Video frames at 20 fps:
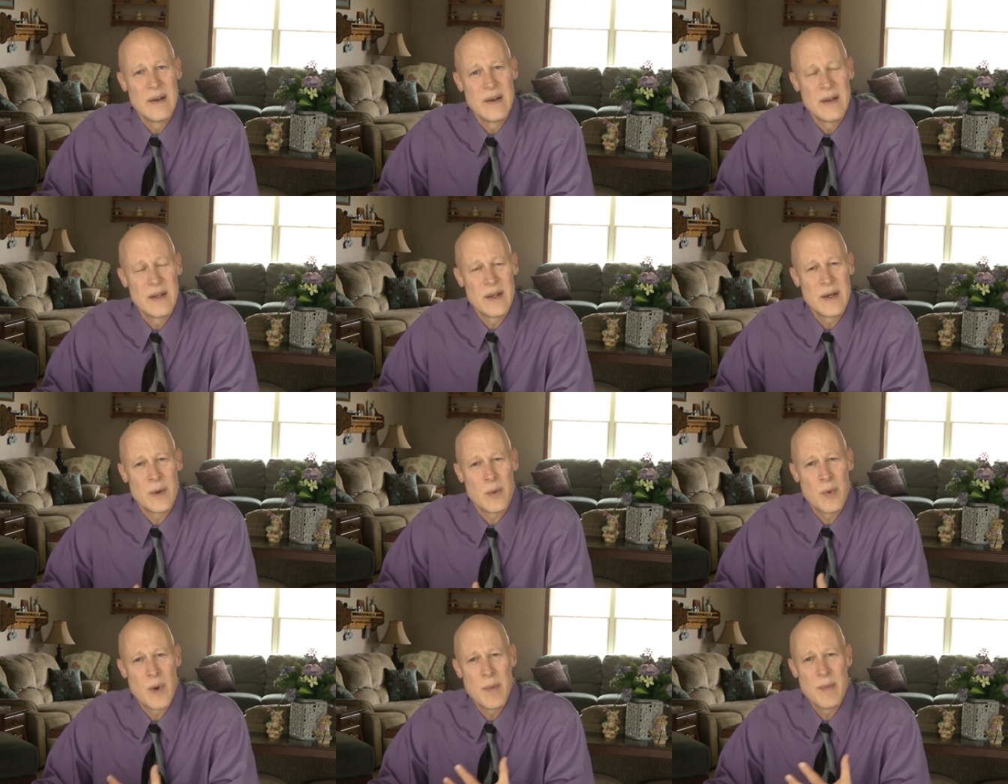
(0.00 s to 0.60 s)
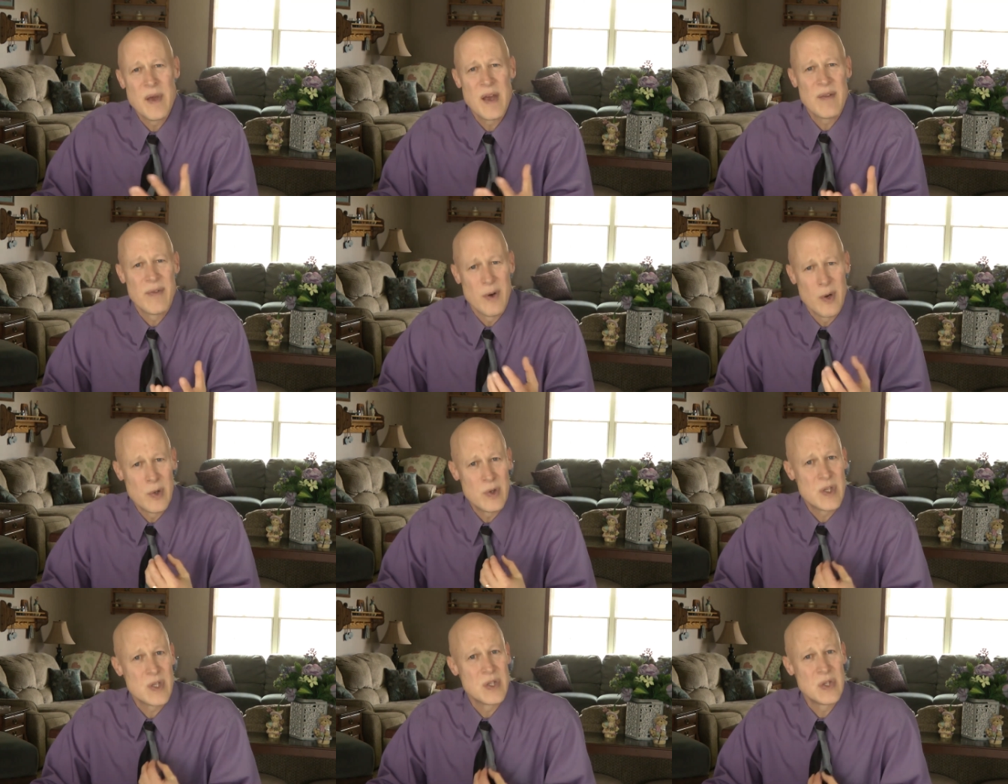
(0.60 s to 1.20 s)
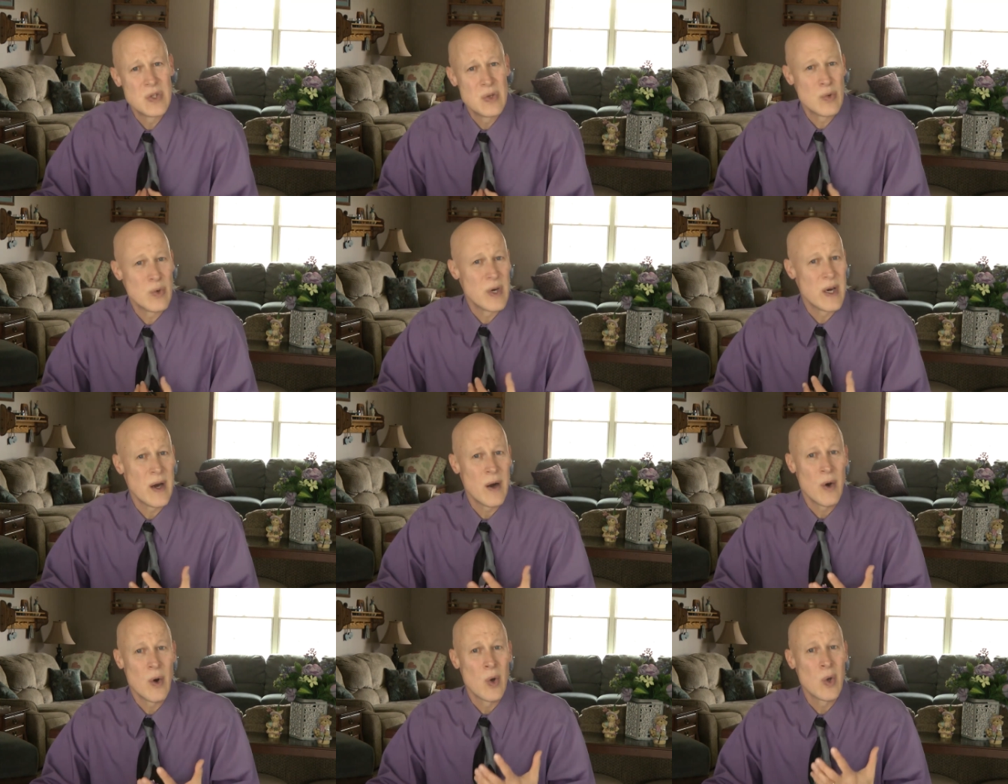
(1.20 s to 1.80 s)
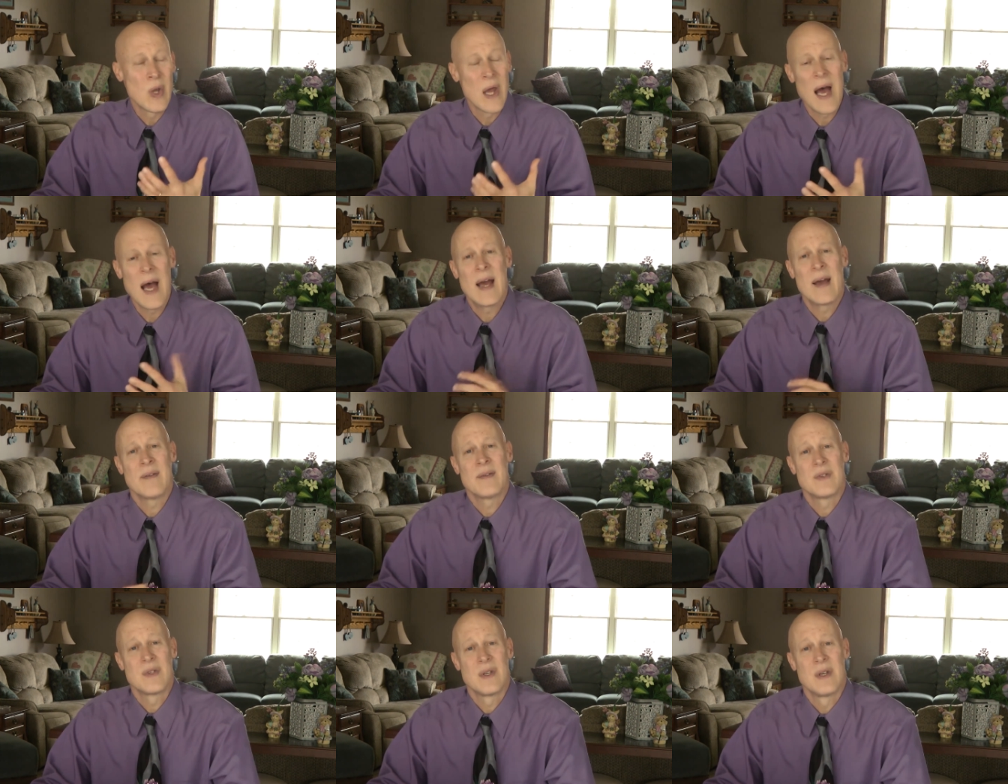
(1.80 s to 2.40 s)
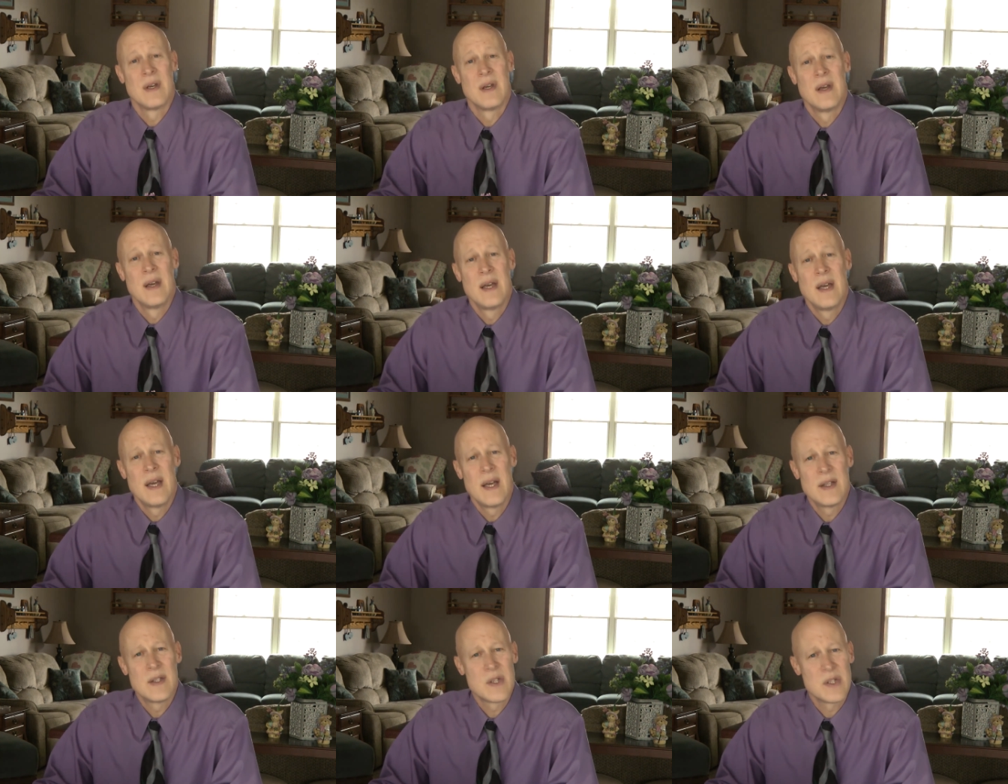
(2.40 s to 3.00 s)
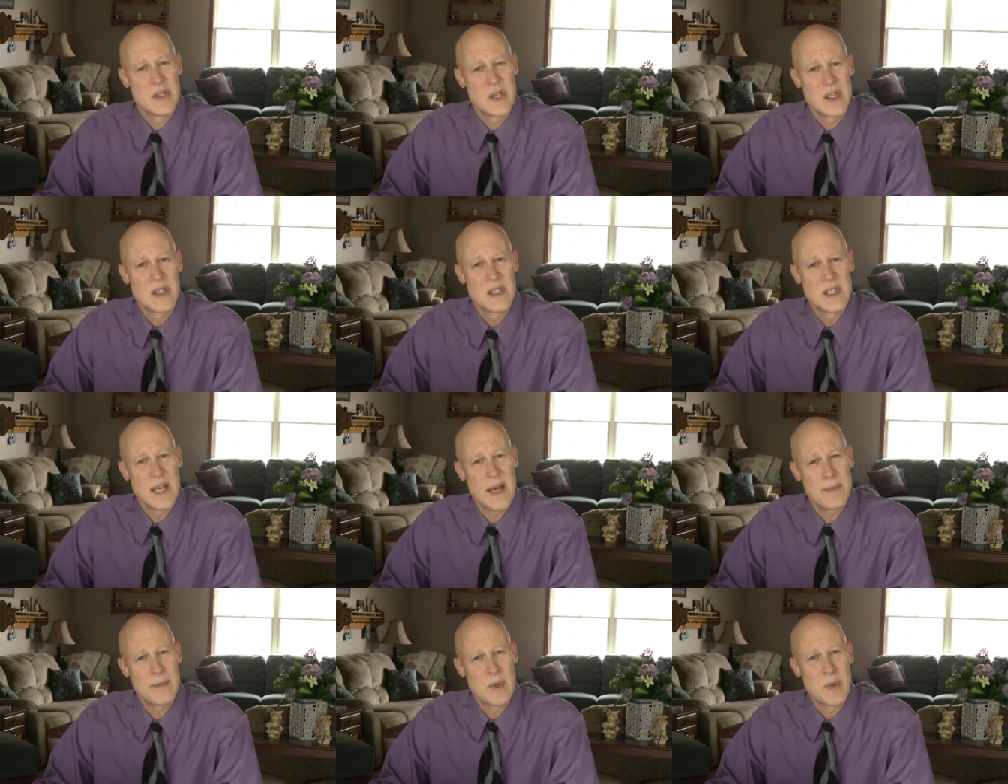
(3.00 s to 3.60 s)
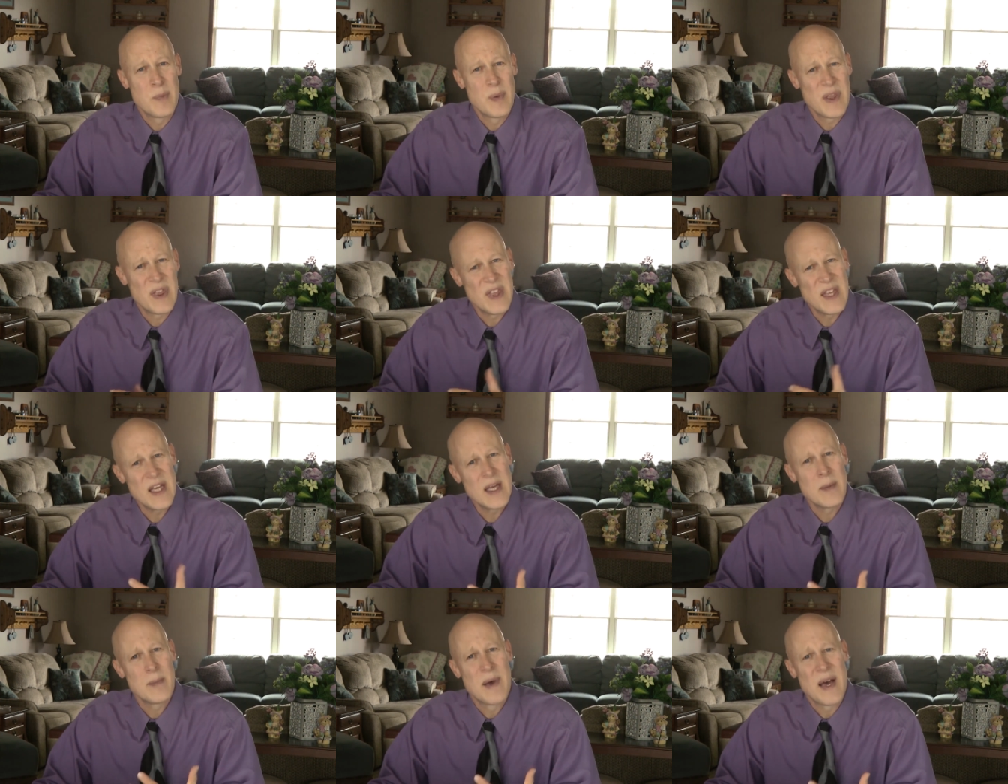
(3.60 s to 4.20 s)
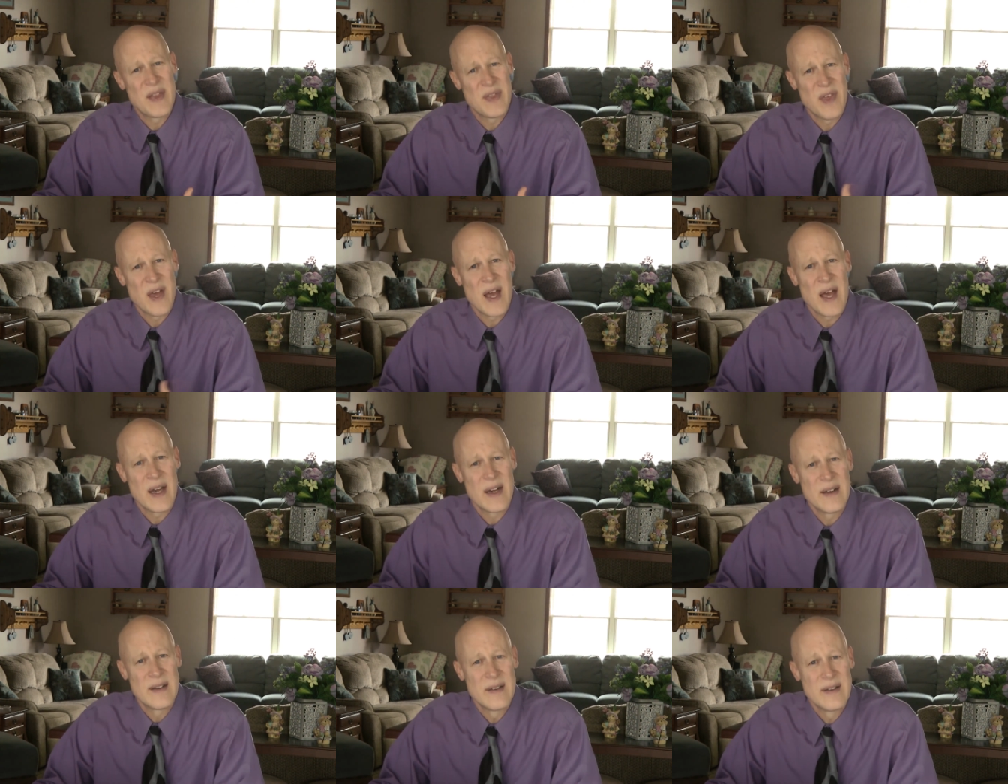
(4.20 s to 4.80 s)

You know, we may have heard this story our whole lives and just accept it, but think about that.